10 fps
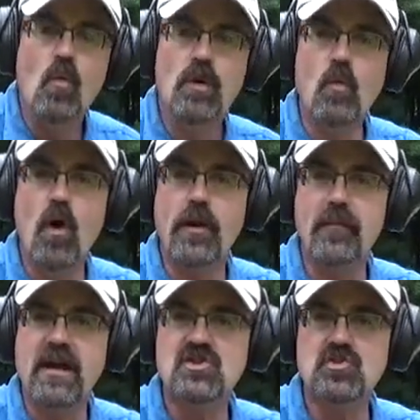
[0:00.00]
we want to
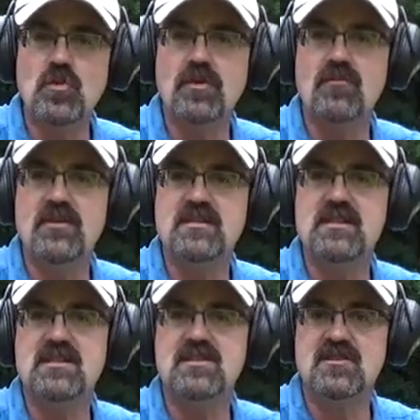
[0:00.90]
make sure that this
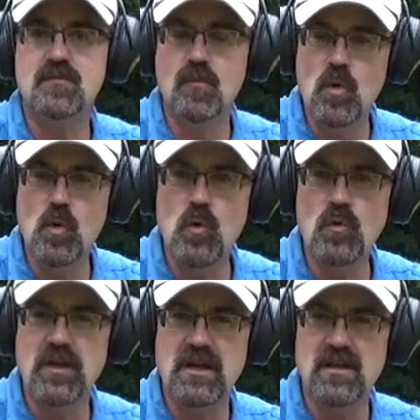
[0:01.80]
is
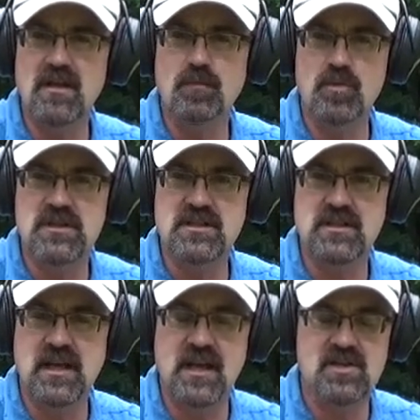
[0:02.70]
smooth in the
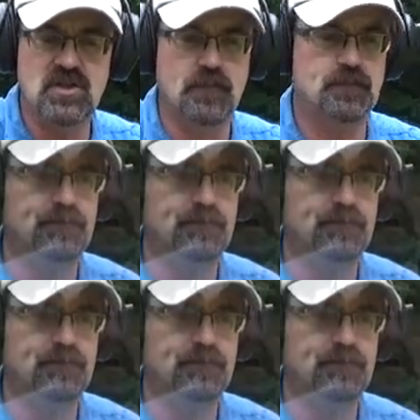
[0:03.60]
presentation.